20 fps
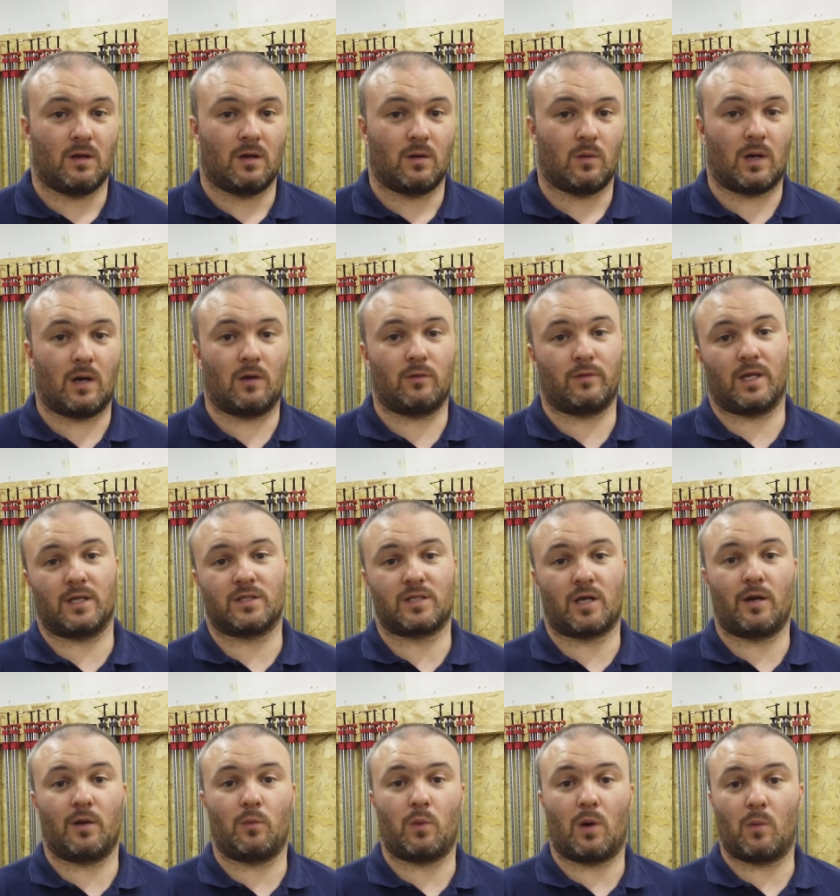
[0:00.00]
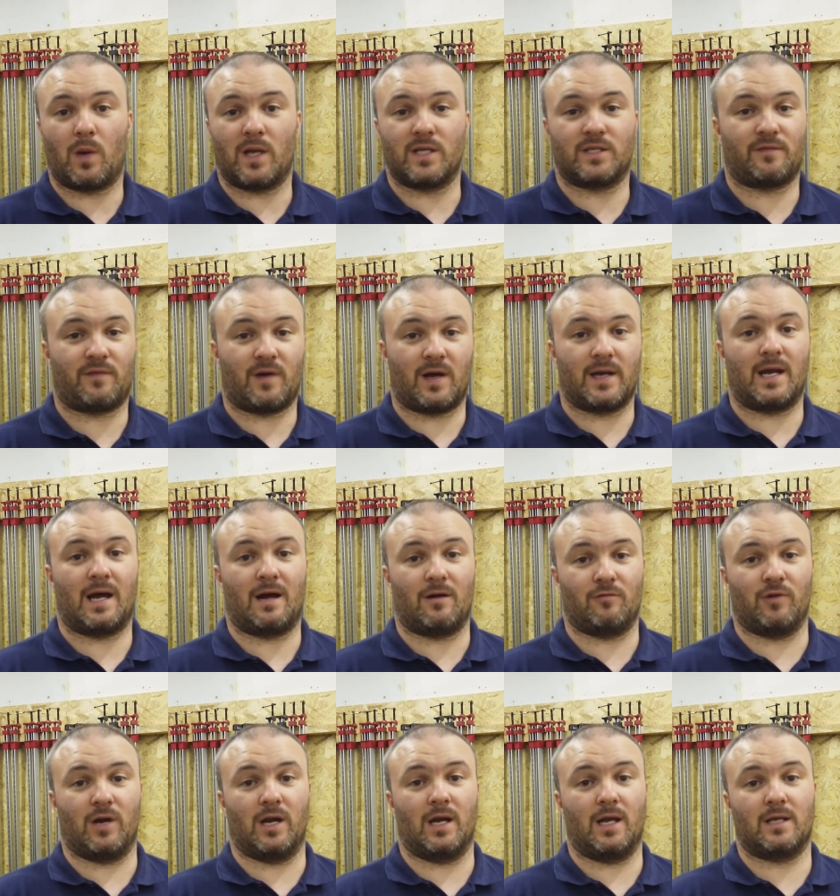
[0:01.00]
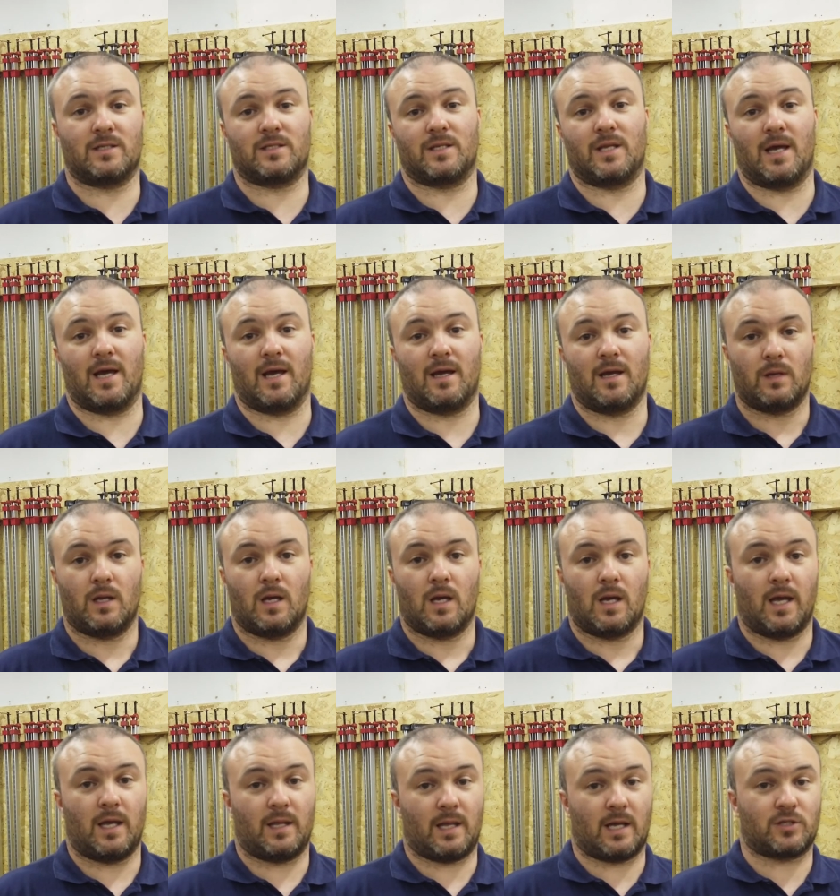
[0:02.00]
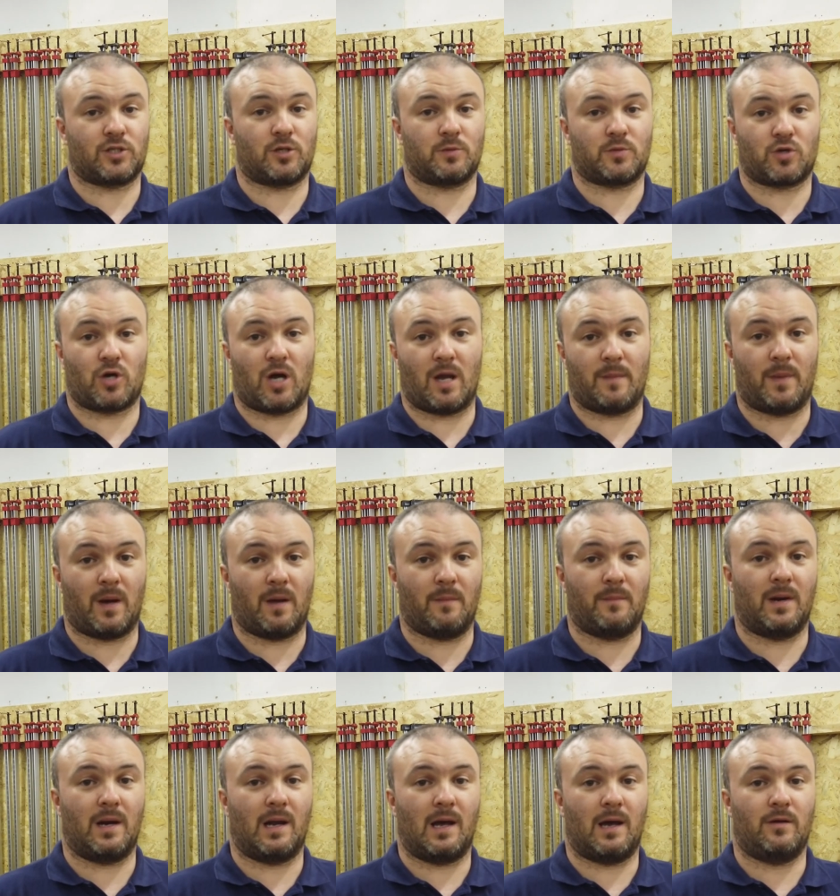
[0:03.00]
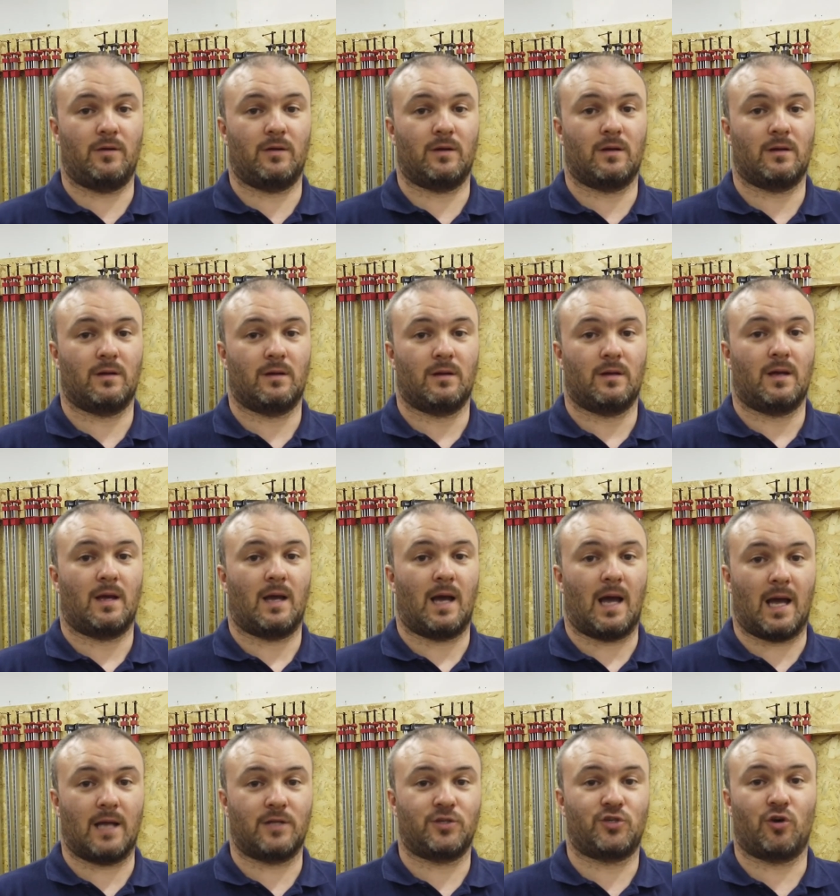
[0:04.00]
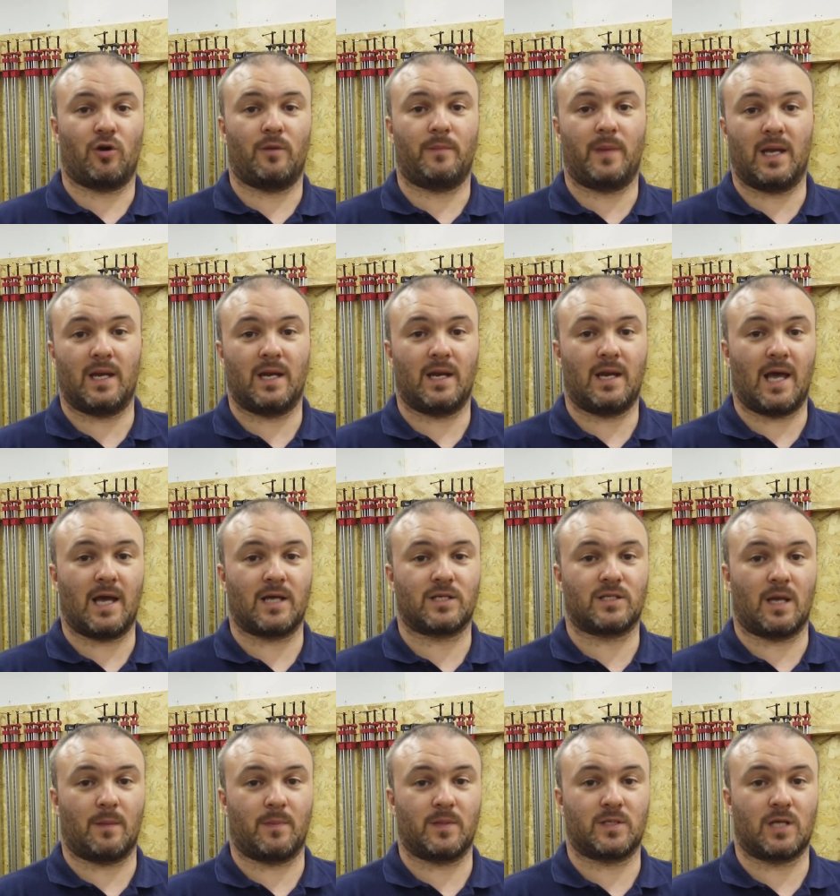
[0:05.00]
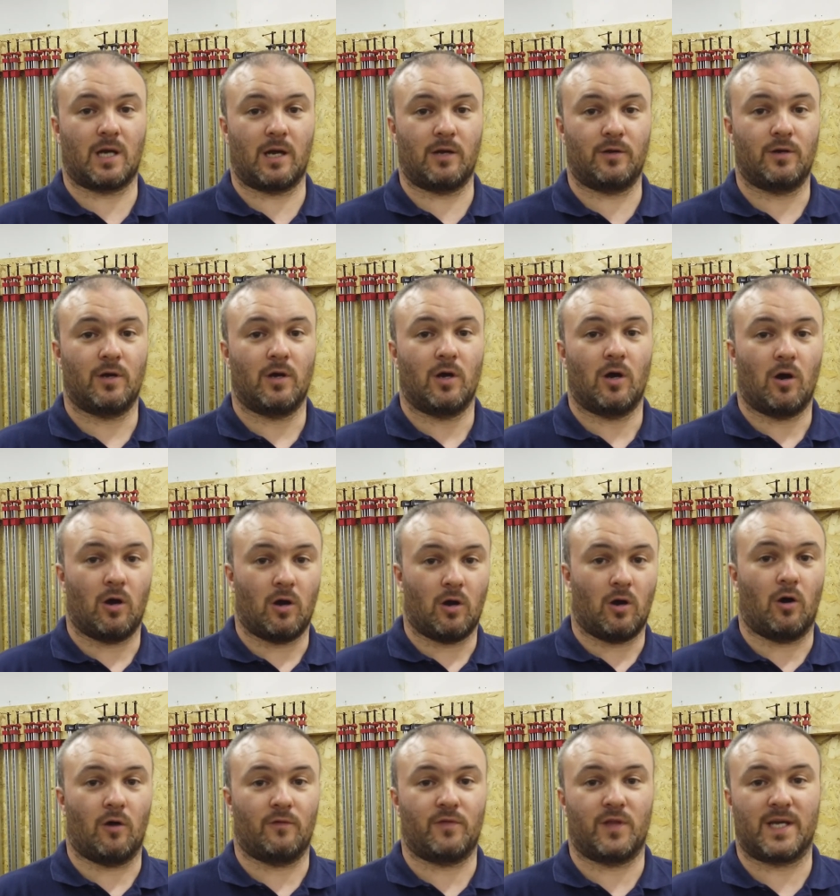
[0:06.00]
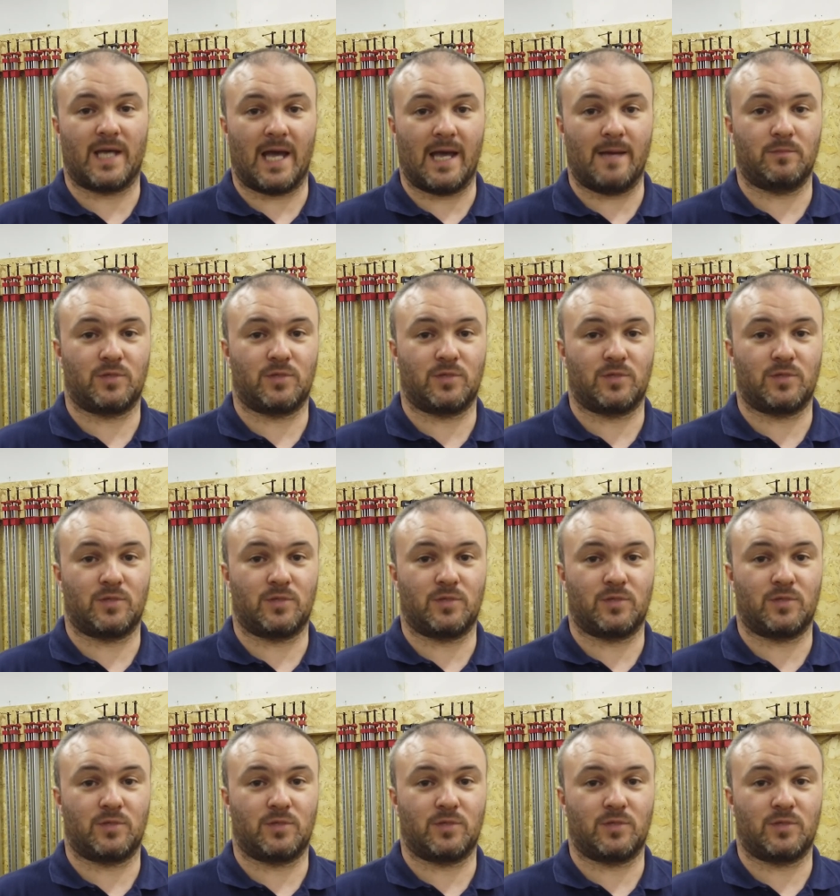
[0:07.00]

Well, there's only one way to find out really, isn't there? Hit that subscribe button below and join me in the next episode of The Game